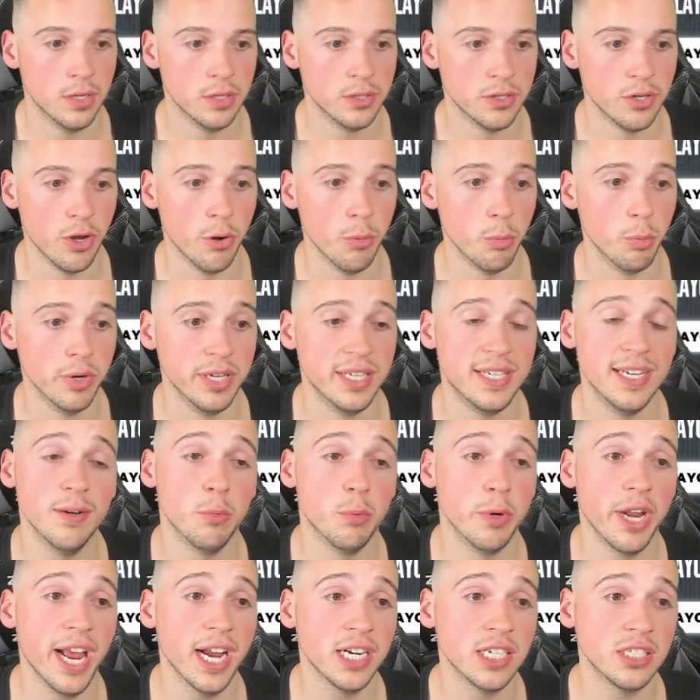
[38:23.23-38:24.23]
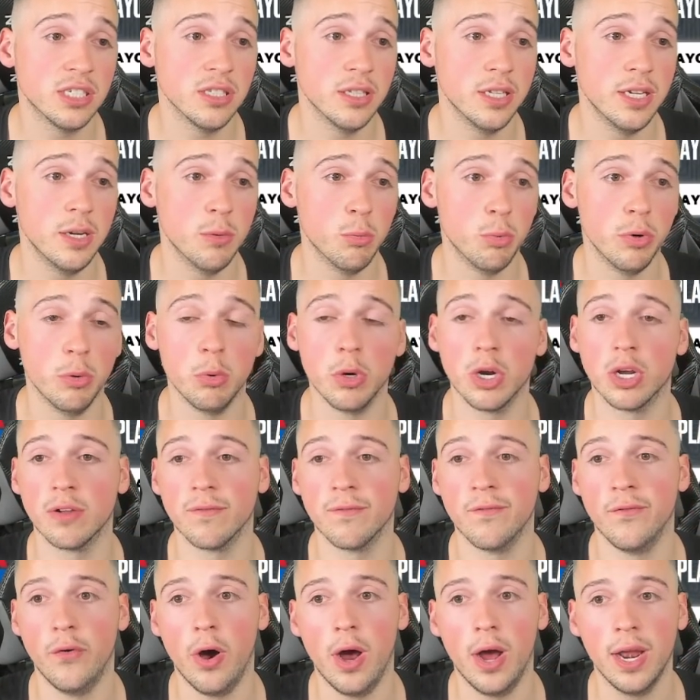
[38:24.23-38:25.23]
So we were
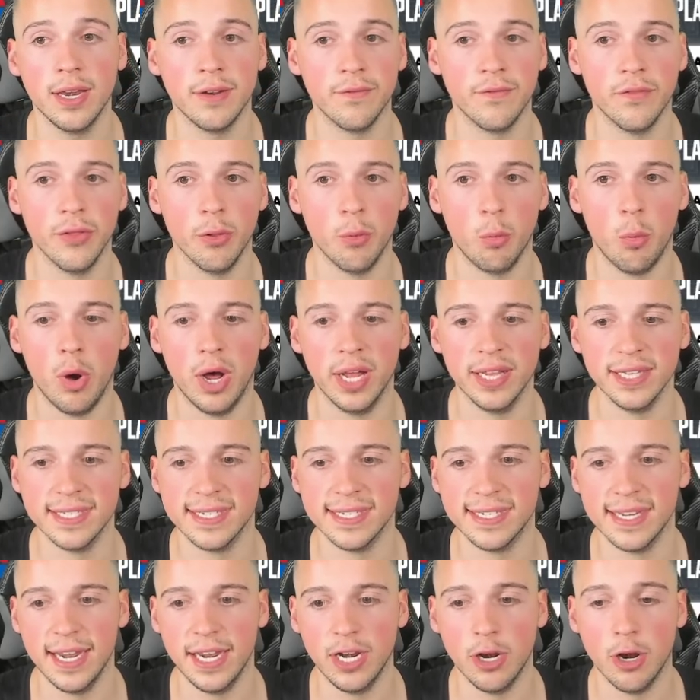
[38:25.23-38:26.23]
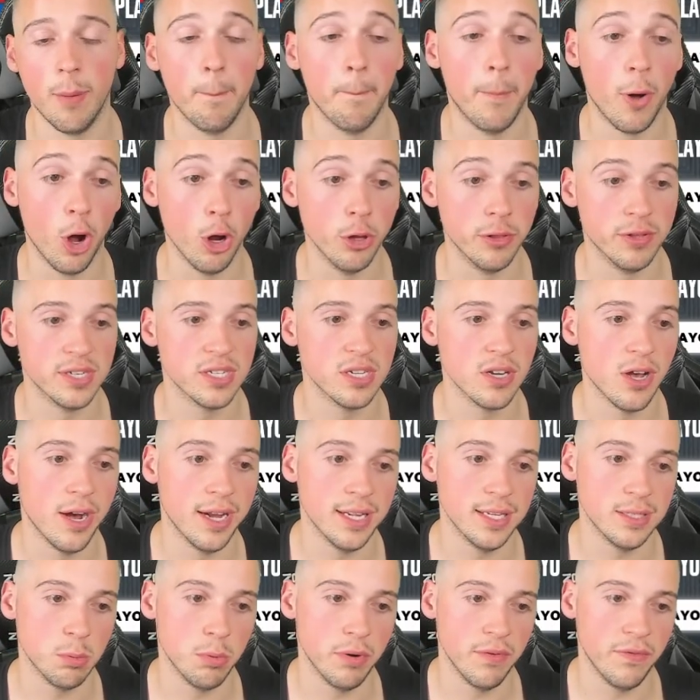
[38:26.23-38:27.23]
fighting for the 1 seed on both
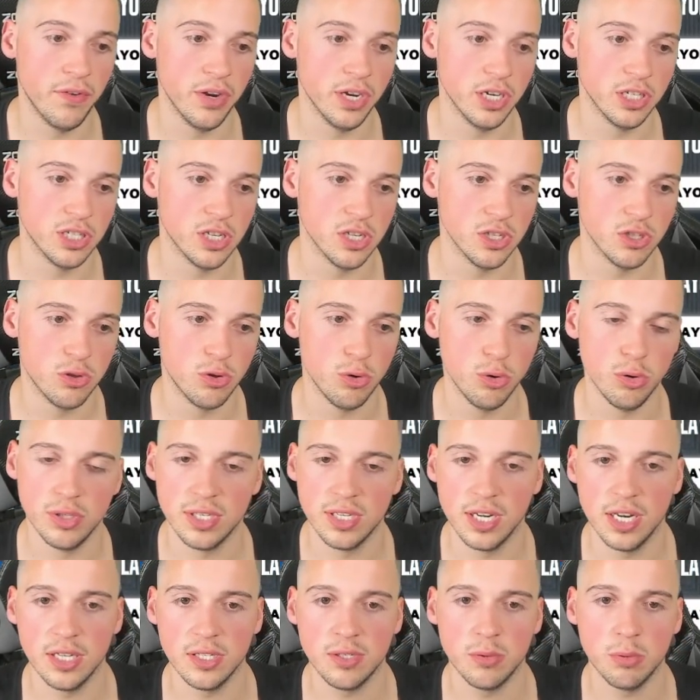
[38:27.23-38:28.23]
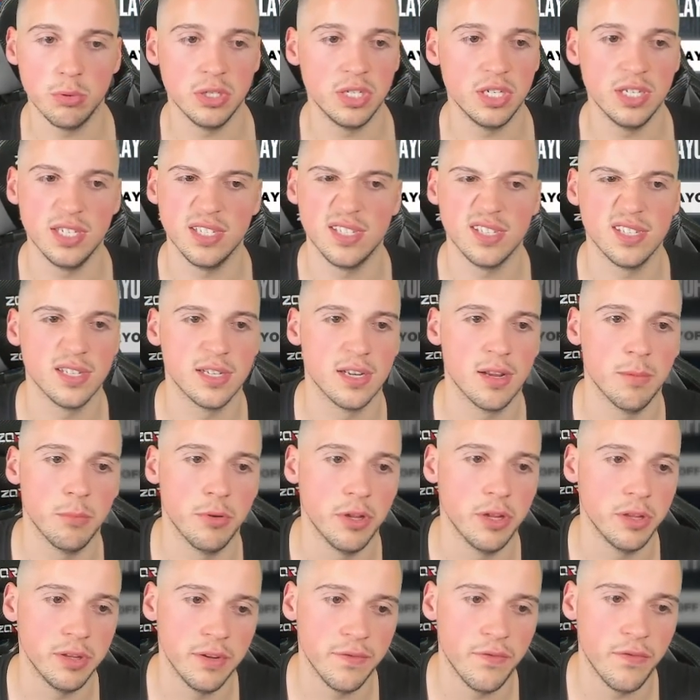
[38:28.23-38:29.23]
sides. We finished as 2 seeds, which is
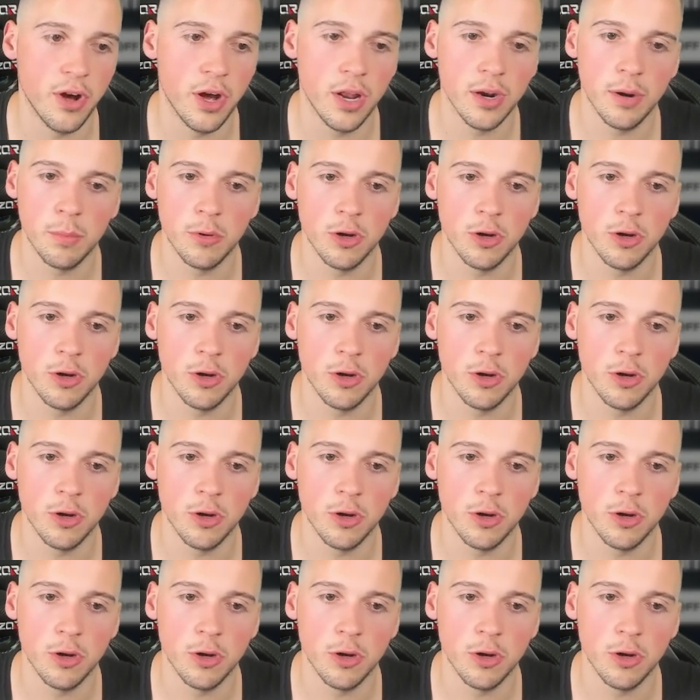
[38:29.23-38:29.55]
completely fine.